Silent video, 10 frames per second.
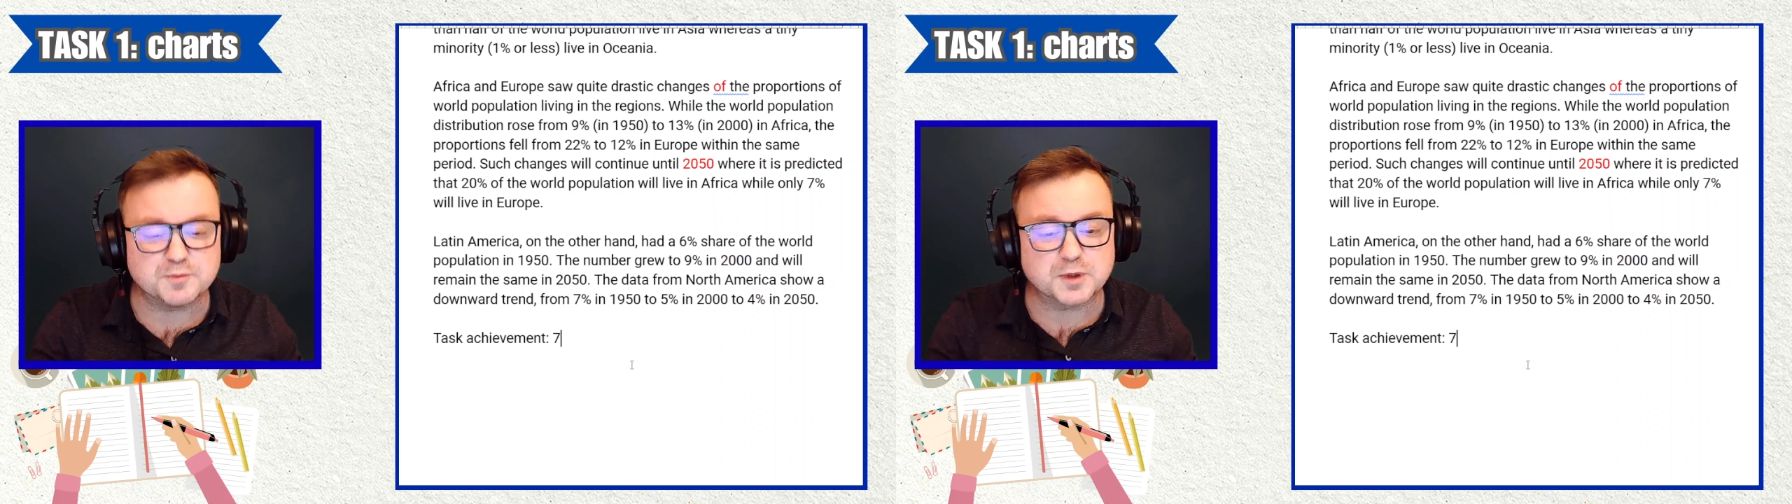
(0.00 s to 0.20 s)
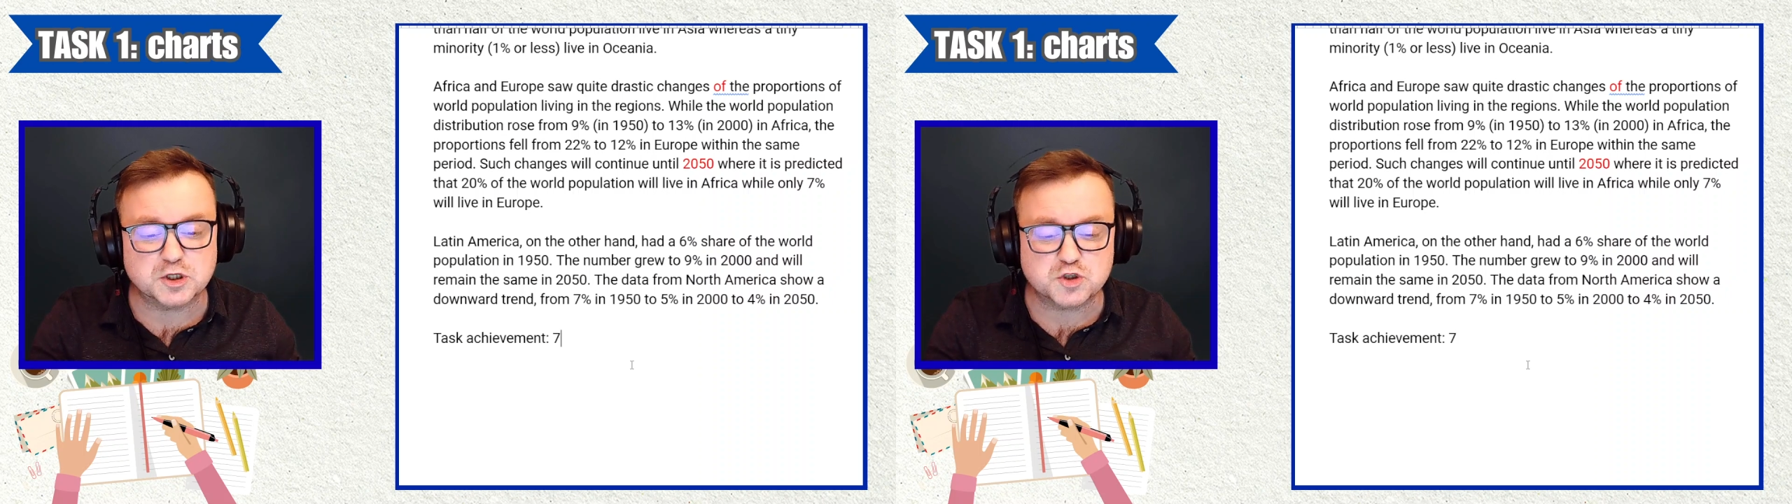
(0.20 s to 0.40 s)

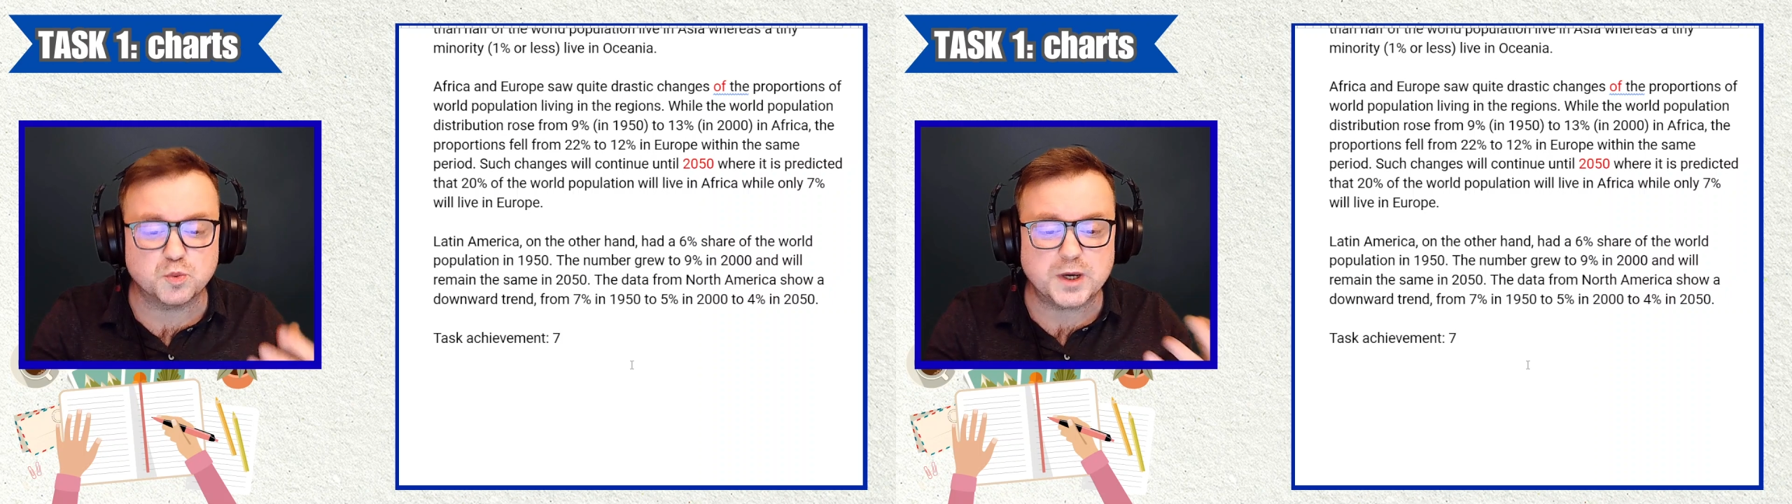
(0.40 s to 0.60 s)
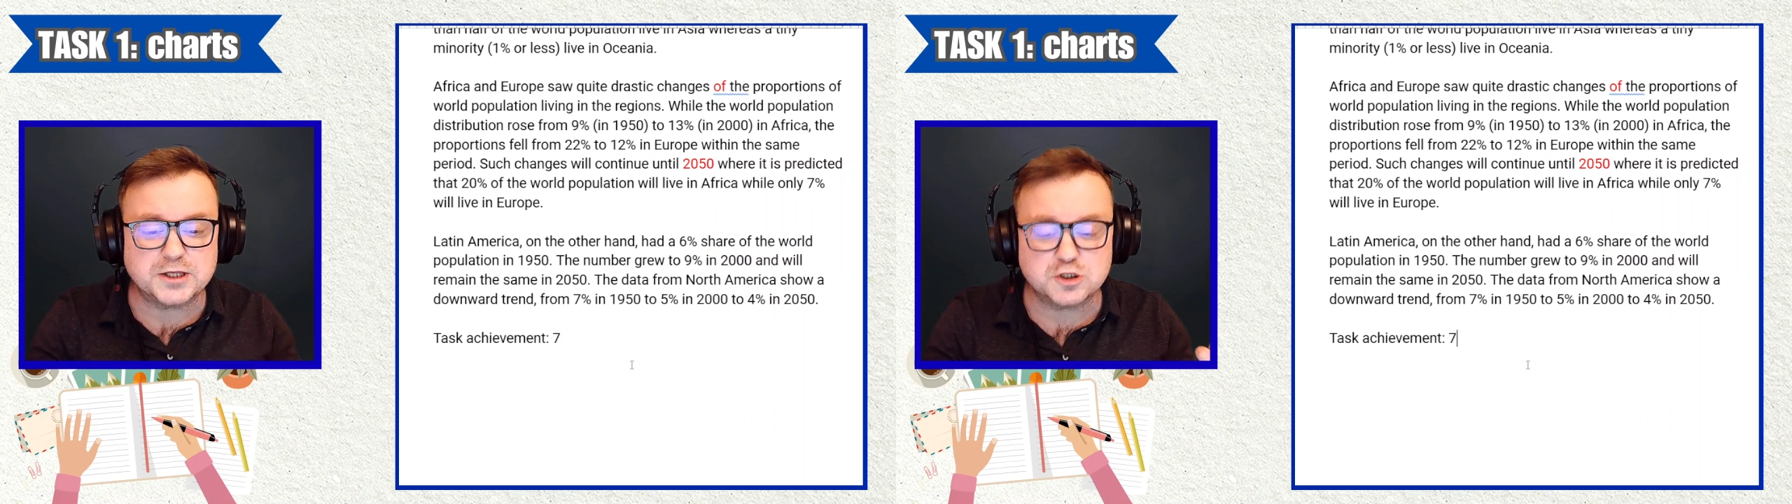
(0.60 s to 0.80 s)
because the
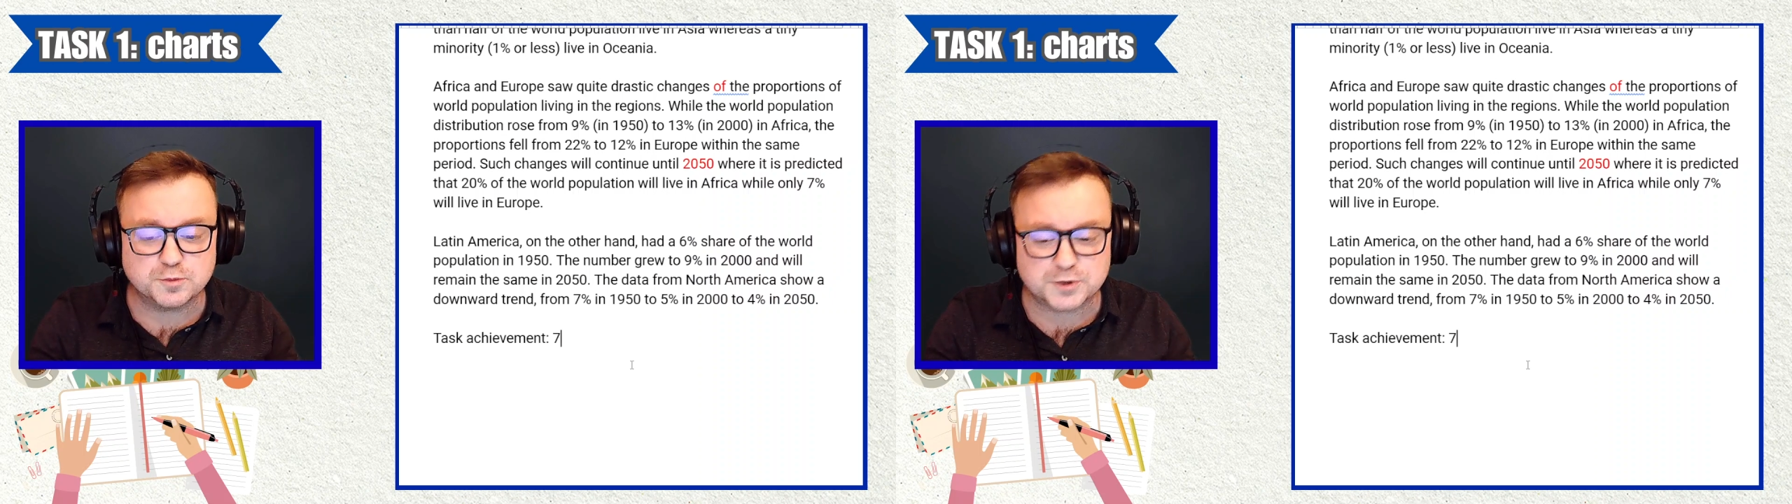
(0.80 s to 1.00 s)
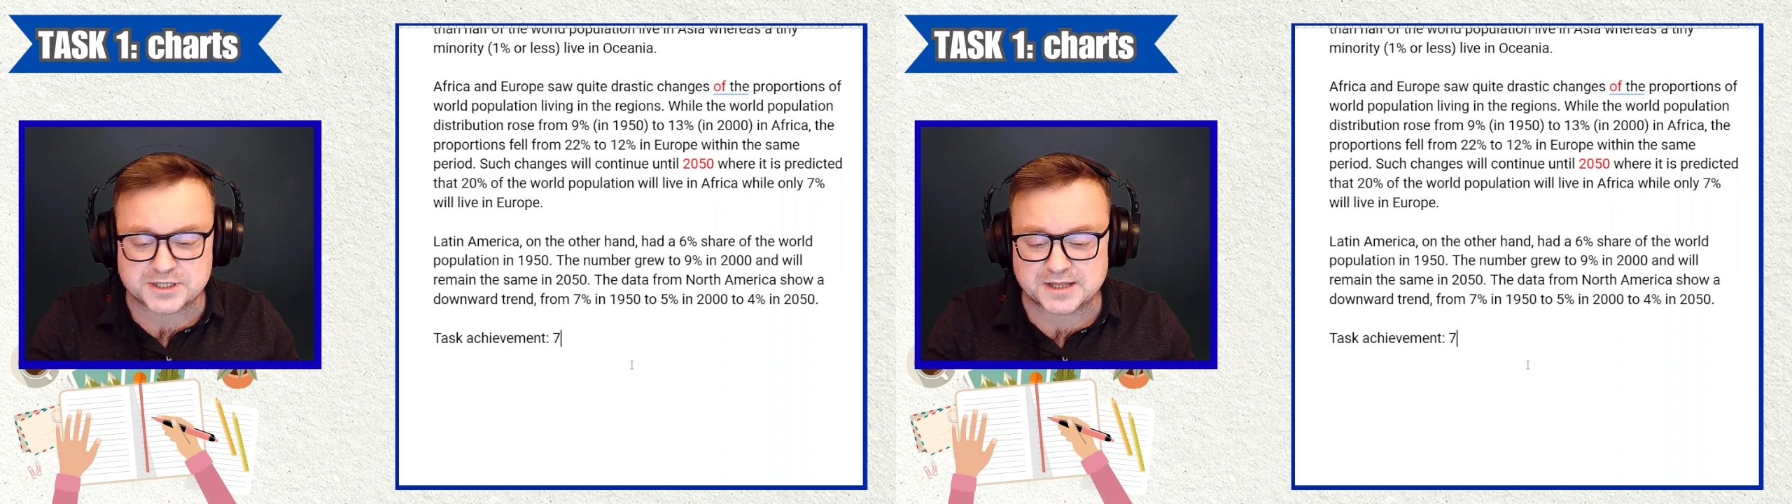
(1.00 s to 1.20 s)
way that you
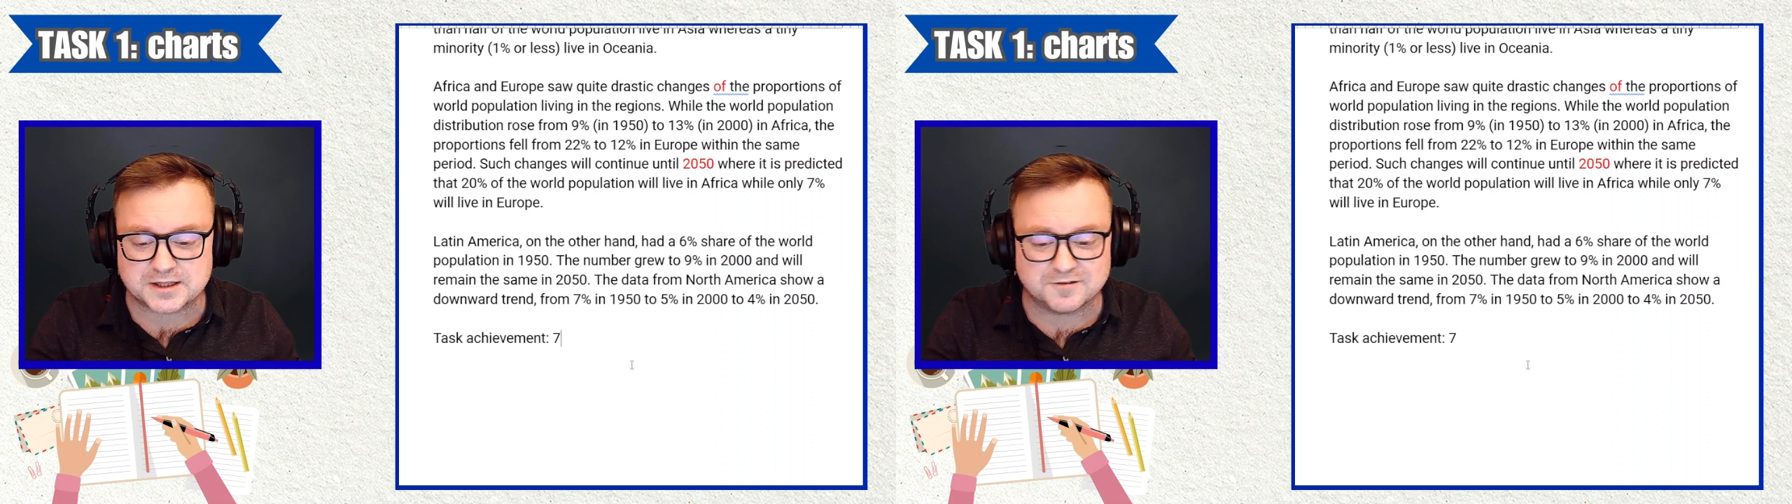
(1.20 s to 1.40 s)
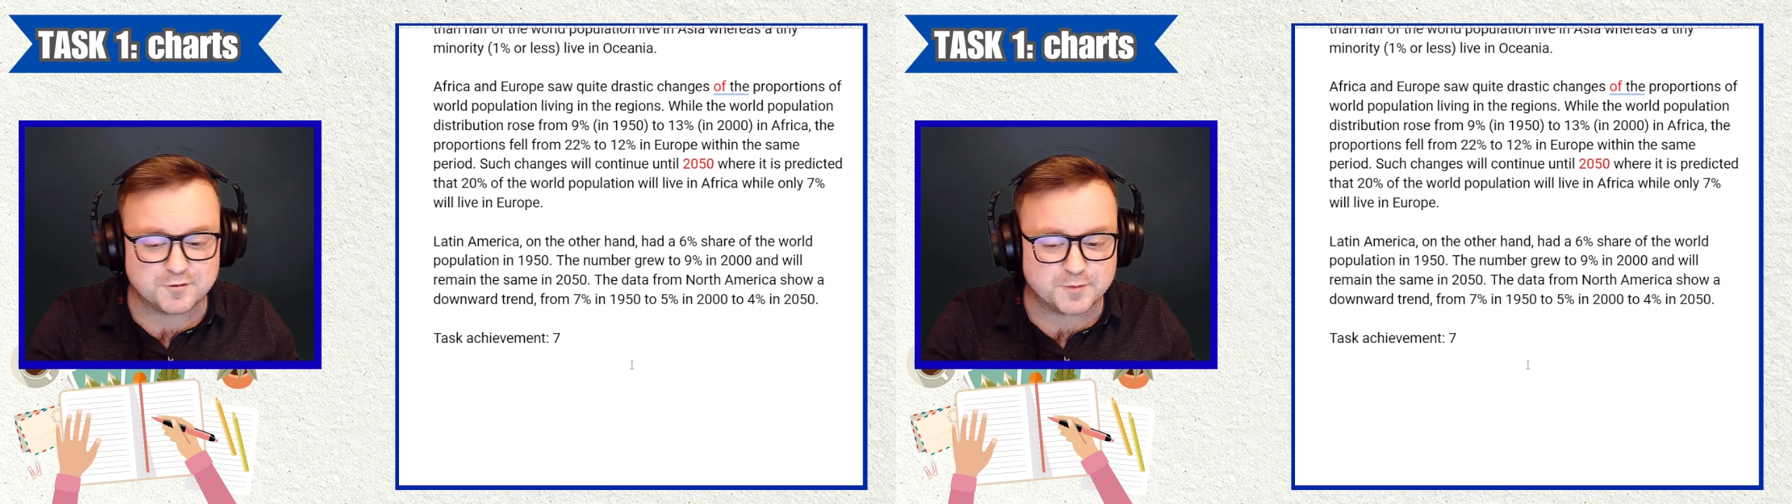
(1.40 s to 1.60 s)
present
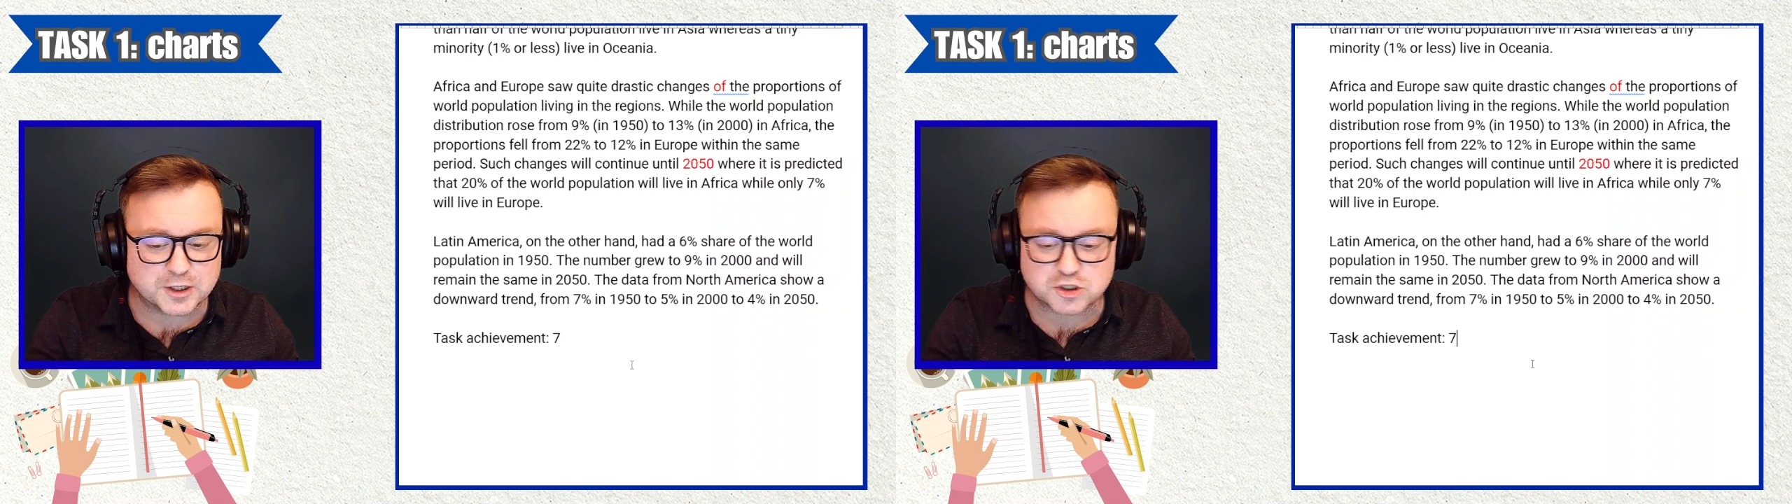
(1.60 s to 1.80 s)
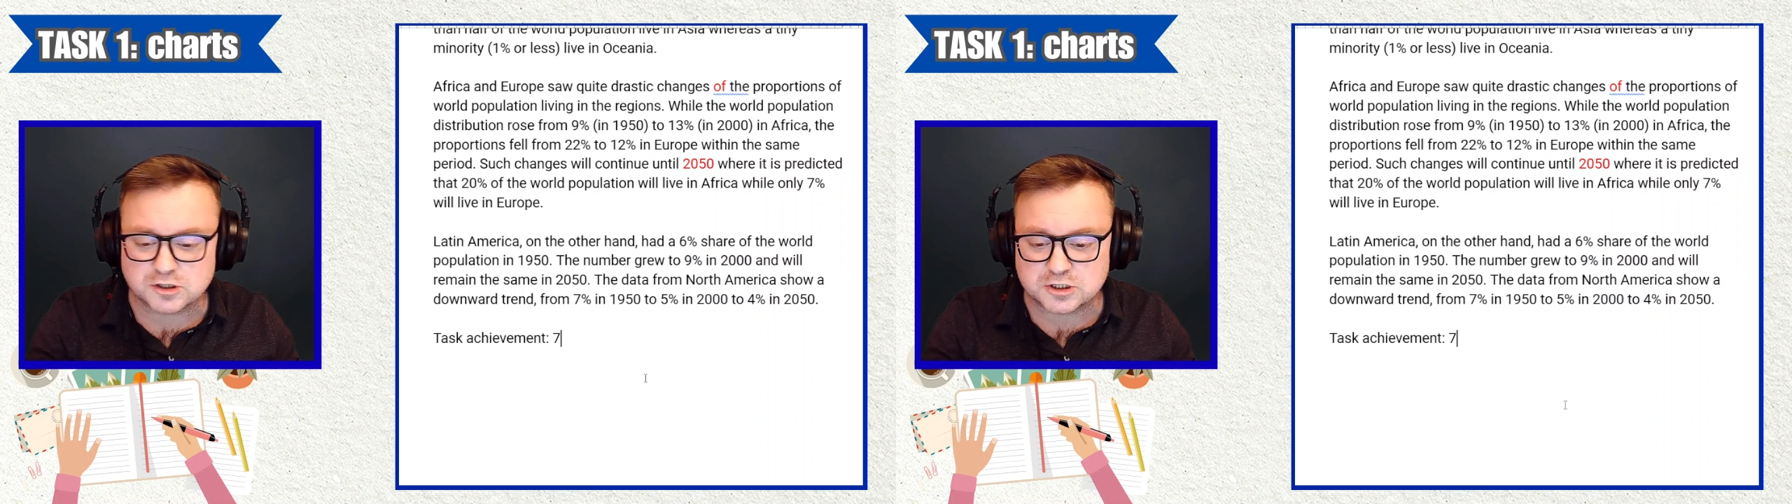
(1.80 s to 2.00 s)
the information